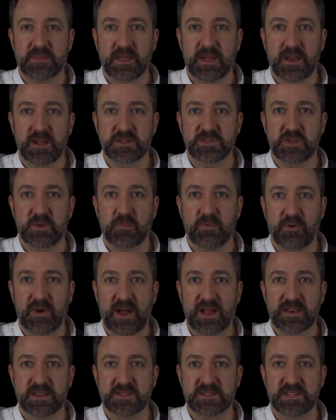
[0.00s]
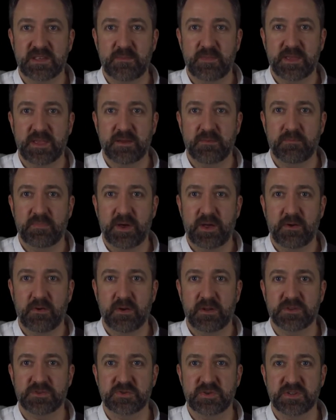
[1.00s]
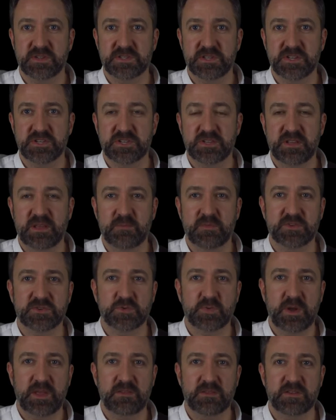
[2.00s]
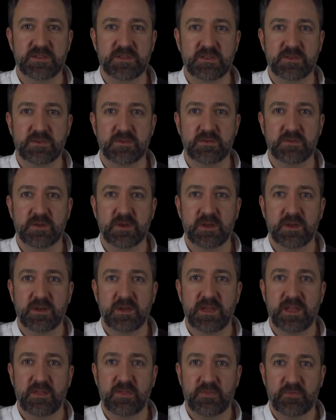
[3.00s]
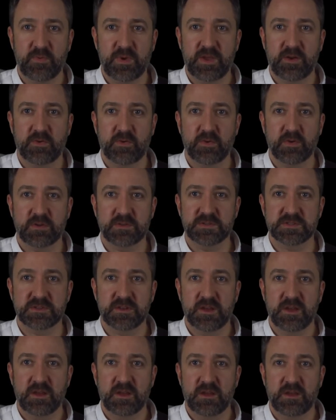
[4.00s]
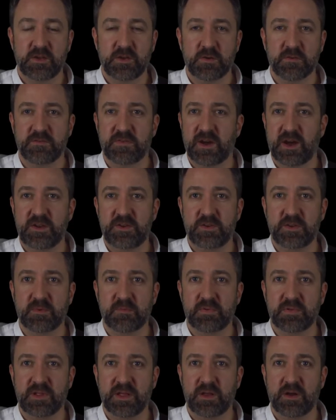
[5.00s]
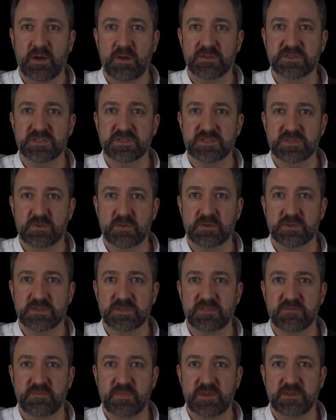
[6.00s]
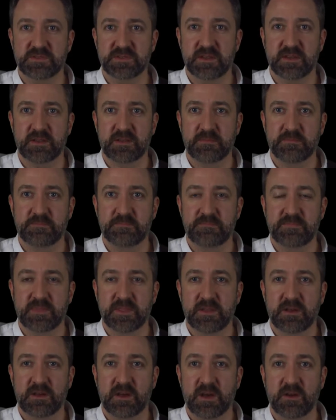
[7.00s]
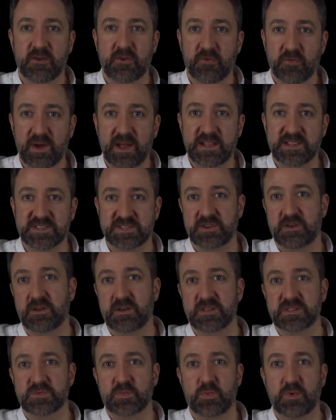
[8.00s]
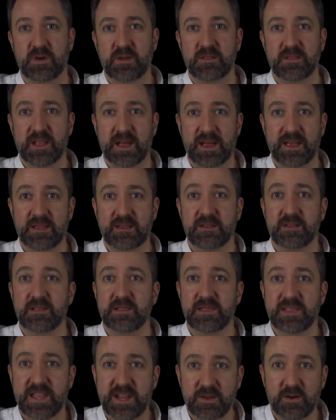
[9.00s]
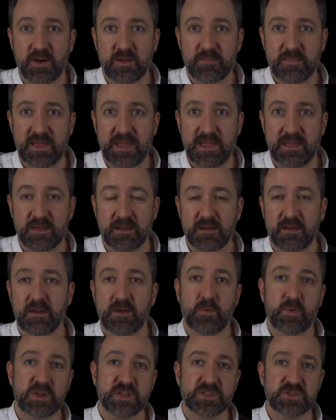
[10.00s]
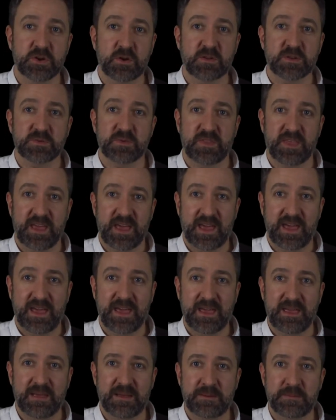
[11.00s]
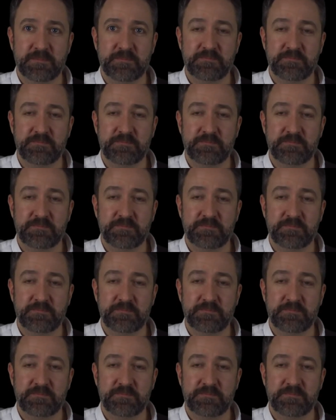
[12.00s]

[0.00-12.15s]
And as you practice them and get better at transitioning between the 2 and 3 chords, you'll find you can play all sorts of music. A great song is one like Lean on Me, which starts with A,